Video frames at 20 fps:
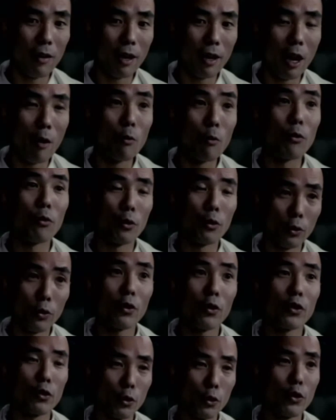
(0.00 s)
will want
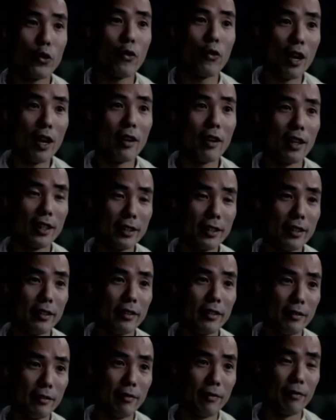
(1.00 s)
to try. I say,
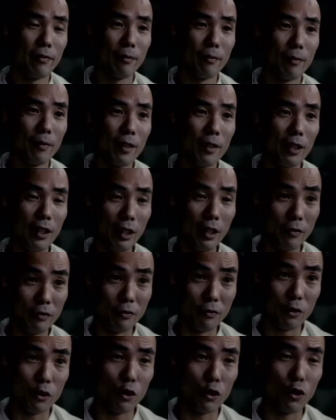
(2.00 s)
if
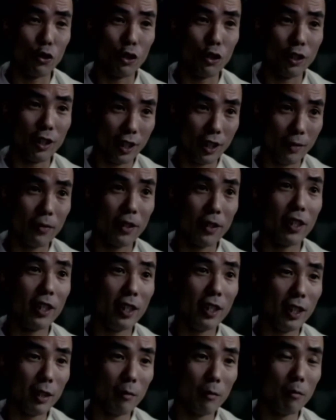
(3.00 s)
Jesus can
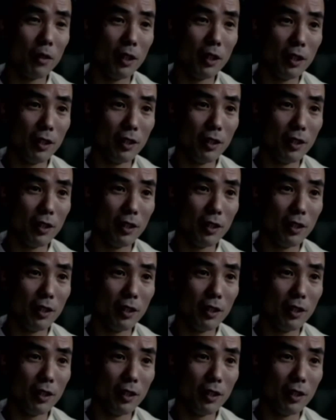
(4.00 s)
healing me,